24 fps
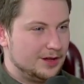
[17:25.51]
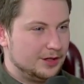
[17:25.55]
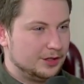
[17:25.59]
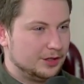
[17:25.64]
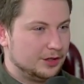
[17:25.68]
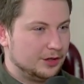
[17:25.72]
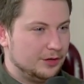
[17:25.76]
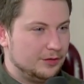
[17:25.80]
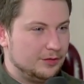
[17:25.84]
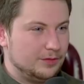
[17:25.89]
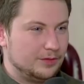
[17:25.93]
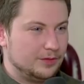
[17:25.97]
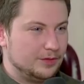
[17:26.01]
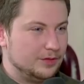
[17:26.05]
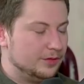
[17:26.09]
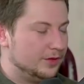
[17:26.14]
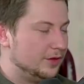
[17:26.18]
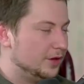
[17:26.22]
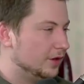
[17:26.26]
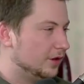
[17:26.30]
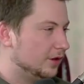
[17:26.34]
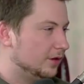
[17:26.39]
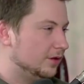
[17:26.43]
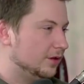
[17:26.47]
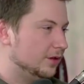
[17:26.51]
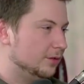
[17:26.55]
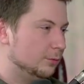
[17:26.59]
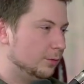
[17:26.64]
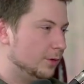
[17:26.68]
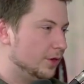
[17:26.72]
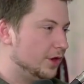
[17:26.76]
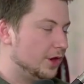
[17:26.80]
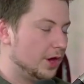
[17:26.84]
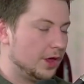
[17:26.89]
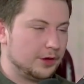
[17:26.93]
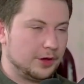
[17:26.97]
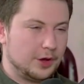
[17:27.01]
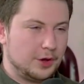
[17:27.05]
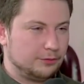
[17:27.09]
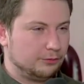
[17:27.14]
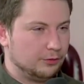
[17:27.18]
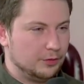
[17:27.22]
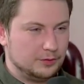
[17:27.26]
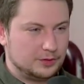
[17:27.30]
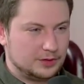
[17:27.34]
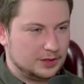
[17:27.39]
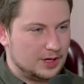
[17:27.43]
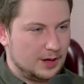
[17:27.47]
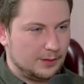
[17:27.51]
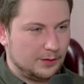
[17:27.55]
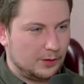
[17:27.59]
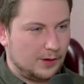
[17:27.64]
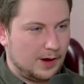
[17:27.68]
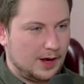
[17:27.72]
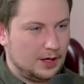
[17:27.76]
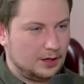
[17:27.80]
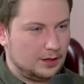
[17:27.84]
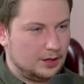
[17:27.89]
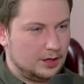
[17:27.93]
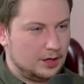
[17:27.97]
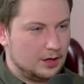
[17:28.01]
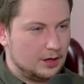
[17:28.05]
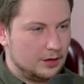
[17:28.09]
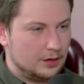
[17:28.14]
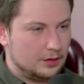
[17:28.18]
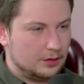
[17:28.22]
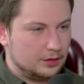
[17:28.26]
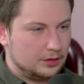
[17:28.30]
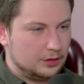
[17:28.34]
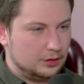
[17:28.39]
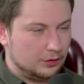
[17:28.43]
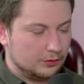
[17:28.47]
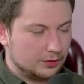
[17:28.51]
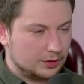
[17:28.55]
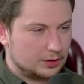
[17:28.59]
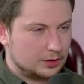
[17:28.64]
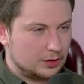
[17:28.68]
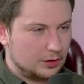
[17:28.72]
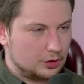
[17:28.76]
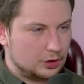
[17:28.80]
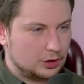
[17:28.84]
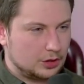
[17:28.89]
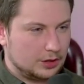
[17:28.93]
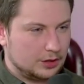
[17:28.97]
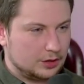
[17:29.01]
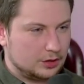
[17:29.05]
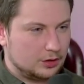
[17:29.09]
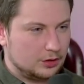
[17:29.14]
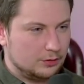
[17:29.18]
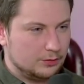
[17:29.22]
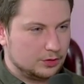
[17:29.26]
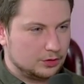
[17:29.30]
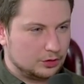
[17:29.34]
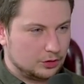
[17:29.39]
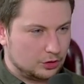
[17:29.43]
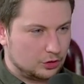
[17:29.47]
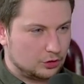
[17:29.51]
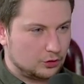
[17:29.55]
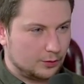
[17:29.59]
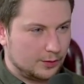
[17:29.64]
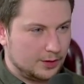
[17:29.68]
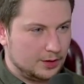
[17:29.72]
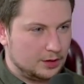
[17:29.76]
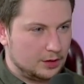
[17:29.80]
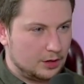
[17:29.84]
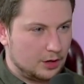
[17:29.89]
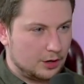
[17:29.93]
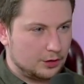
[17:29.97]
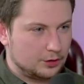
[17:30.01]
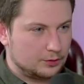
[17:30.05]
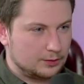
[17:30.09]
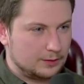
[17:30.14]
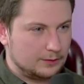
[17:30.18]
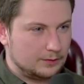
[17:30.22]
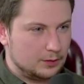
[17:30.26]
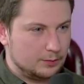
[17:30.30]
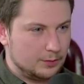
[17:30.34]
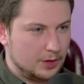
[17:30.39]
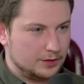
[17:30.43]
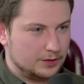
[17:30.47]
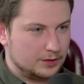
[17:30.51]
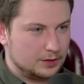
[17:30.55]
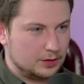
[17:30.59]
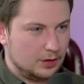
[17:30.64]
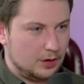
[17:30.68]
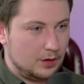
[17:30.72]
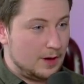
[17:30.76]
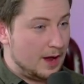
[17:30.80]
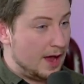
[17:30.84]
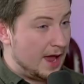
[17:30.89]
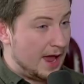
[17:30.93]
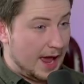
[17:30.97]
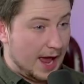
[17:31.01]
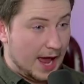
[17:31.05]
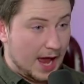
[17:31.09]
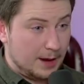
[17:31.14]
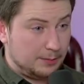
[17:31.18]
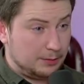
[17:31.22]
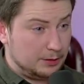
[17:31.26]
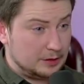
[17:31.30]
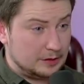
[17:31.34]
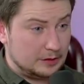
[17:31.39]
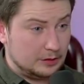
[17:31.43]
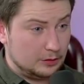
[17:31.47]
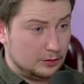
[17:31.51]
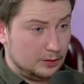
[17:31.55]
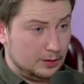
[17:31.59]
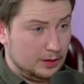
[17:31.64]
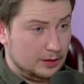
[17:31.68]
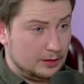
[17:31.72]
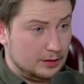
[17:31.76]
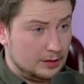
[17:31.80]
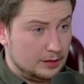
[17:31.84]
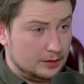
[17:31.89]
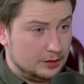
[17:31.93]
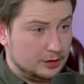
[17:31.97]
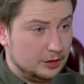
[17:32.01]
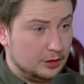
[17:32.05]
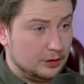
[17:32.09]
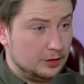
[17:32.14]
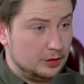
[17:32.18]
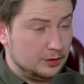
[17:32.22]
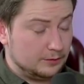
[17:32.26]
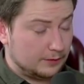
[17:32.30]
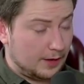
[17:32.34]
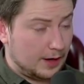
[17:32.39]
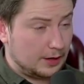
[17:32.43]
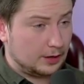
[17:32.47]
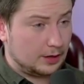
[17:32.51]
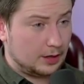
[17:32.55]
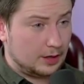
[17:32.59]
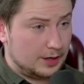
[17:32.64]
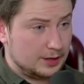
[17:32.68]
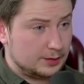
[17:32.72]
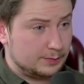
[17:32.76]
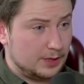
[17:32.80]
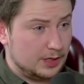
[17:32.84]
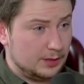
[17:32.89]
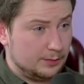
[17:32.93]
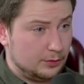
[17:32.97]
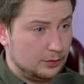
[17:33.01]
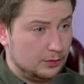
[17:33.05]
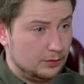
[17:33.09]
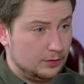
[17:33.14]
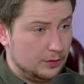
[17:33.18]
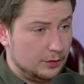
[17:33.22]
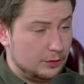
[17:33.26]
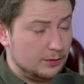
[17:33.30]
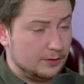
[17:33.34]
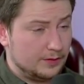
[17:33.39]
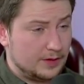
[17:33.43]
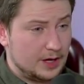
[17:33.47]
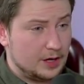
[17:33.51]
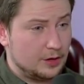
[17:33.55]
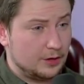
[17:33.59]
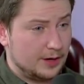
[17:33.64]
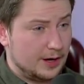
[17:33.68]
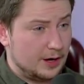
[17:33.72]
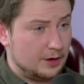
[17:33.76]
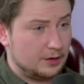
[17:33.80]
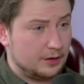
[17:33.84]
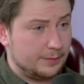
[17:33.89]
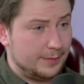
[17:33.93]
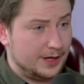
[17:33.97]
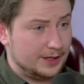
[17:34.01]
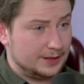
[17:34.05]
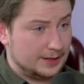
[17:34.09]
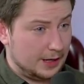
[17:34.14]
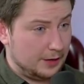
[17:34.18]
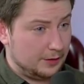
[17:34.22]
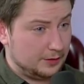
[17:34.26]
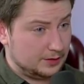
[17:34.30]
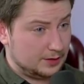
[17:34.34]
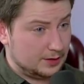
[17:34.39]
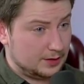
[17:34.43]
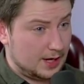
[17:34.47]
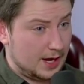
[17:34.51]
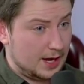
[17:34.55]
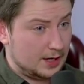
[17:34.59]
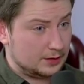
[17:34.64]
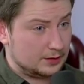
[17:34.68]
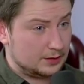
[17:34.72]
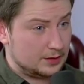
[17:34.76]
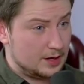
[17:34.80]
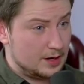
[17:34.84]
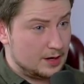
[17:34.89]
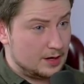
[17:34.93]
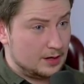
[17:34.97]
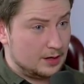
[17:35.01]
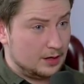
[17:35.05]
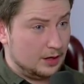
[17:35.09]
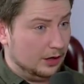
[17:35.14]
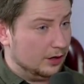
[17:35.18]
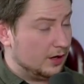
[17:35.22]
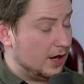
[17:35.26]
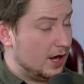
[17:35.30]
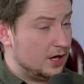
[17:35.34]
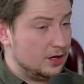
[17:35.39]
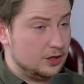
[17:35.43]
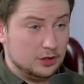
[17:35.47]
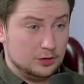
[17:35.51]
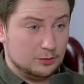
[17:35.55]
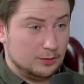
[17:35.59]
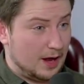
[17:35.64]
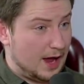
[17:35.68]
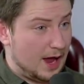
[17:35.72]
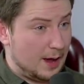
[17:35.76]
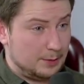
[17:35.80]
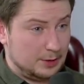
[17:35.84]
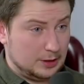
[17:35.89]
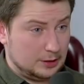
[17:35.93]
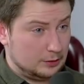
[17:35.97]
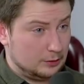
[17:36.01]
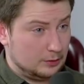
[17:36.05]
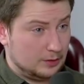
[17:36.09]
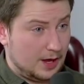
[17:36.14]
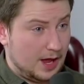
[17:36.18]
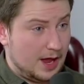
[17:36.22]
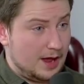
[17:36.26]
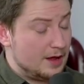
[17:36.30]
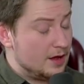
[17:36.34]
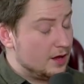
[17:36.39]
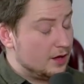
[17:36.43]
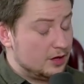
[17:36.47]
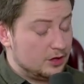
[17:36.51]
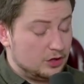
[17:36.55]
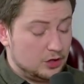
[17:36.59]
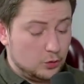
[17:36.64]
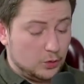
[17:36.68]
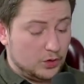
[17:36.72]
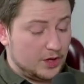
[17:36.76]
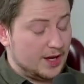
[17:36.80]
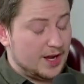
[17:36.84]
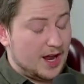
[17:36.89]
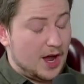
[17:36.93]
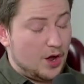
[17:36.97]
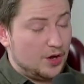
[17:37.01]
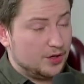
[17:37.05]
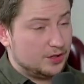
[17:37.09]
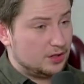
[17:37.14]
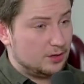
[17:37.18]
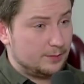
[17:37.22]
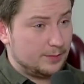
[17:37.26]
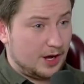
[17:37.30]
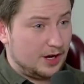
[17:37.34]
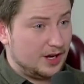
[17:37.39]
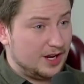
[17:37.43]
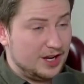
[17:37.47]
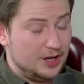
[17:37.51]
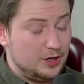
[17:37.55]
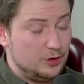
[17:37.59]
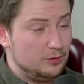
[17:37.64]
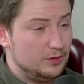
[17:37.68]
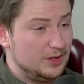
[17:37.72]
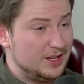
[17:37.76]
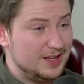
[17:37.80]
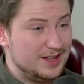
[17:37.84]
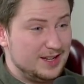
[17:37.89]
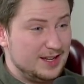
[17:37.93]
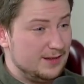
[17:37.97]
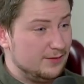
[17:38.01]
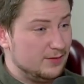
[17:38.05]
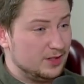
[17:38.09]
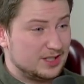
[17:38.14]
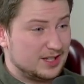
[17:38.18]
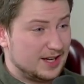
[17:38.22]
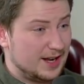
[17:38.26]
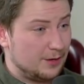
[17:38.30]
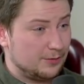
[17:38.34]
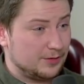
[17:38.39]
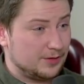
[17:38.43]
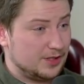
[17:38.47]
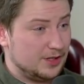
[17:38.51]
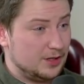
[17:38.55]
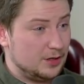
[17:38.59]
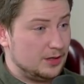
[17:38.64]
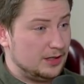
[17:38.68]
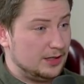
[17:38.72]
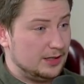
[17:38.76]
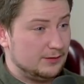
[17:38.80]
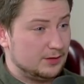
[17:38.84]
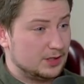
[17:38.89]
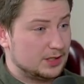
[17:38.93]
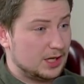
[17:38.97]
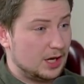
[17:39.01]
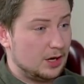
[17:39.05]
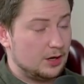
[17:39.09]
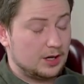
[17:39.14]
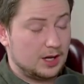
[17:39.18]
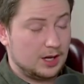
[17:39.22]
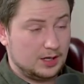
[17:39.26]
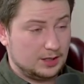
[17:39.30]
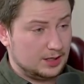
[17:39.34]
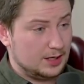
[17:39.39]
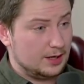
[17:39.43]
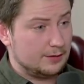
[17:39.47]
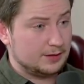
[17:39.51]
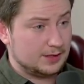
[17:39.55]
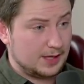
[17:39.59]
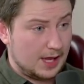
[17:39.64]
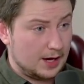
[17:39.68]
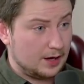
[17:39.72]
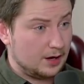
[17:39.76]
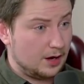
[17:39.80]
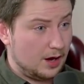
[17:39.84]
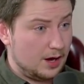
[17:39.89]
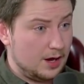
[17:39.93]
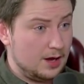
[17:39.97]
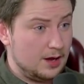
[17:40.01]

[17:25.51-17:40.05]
You know, the other routes are democratic. Like, you're a socialist who was destroying the country a few months ago. Happy to do it. You know, you've radicalized people who have then gone out and committed terrorist attacks. Okay, you were happy to do that. You were then asked about it, and you didn't even denounce it. You didn't even say, okay, I denounce that guy.